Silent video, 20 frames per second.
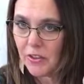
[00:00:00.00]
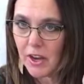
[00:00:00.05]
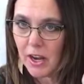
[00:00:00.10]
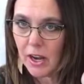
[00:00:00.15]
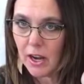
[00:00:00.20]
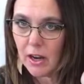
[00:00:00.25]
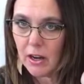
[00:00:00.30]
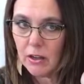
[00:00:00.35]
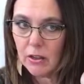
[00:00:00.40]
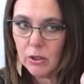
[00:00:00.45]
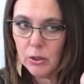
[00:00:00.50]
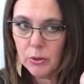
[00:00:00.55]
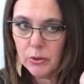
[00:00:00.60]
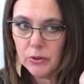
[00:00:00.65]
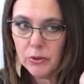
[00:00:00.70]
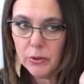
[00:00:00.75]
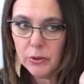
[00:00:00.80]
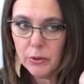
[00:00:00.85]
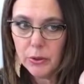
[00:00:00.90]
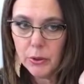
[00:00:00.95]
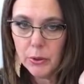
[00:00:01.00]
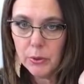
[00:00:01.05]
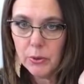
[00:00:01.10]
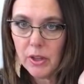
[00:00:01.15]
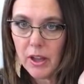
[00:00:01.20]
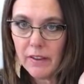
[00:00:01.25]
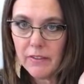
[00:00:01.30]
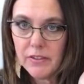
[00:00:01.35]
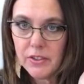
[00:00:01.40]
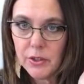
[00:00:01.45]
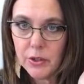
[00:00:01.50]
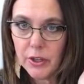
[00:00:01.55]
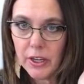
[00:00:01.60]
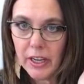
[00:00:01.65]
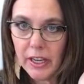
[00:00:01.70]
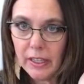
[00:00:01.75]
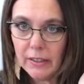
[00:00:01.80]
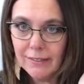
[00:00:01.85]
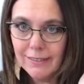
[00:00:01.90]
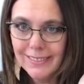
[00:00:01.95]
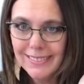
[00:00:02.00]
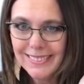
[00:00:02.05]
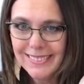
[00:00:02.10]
there? Who loves green?